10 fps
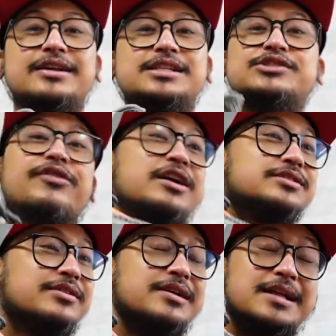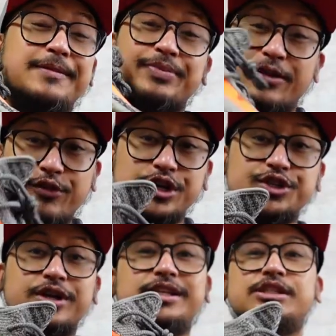This is fire. So for
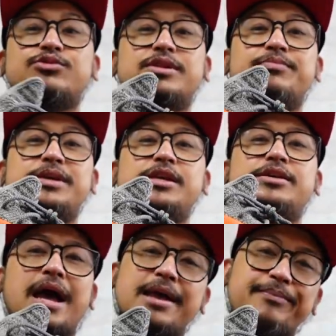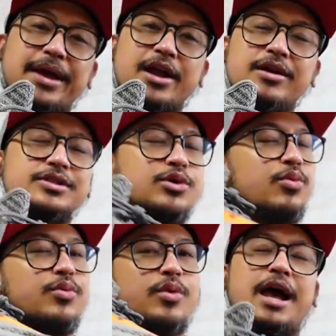sure, this will be my pair.
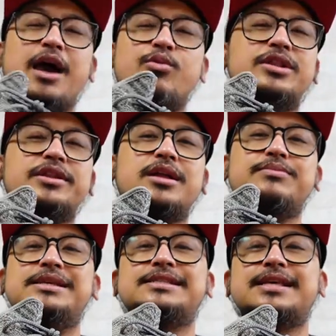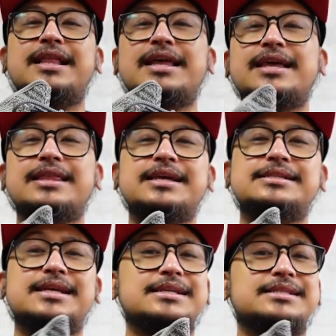So I will not be selling
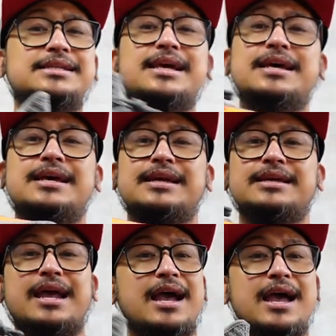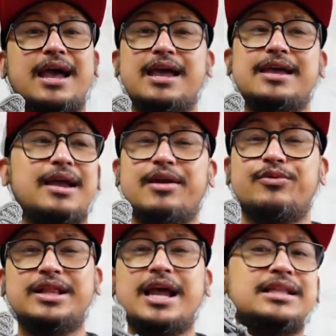this because, yeah, I
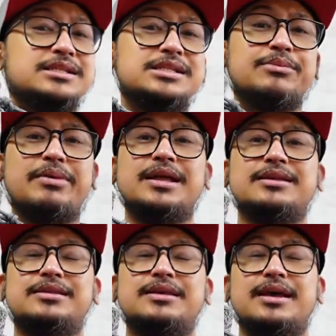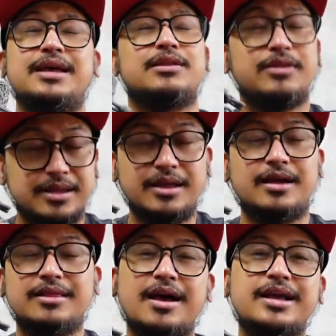really anticipated, and
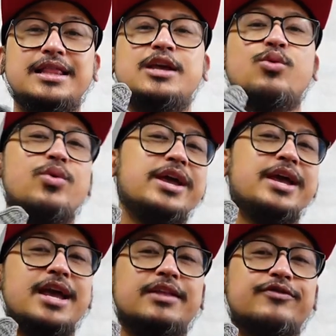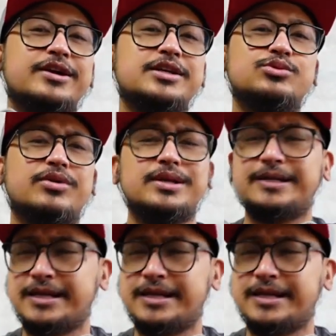luckily we hit for this one.